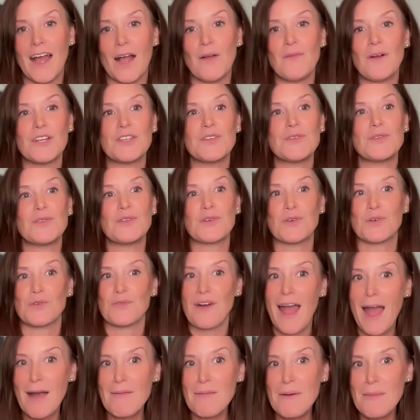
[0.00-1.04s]
I want you to
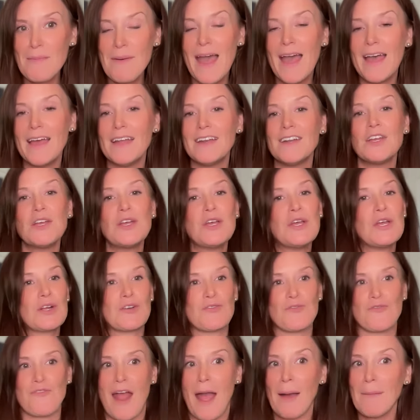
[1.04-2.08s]
grab a pen,
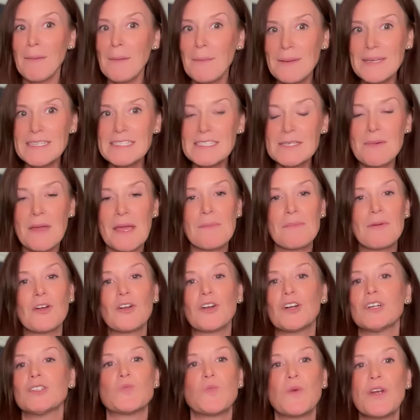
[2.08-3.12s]
grab a piece of paper,
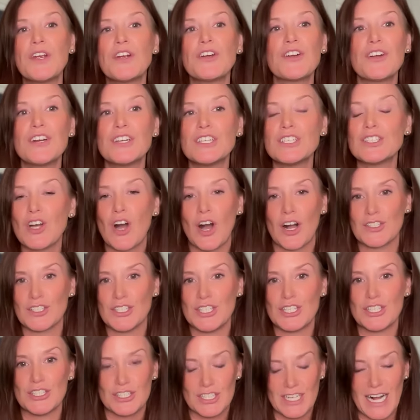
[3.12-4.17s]
because we're going to talk to
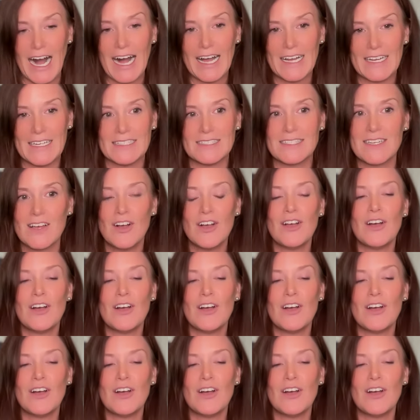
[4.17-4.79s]
your guides.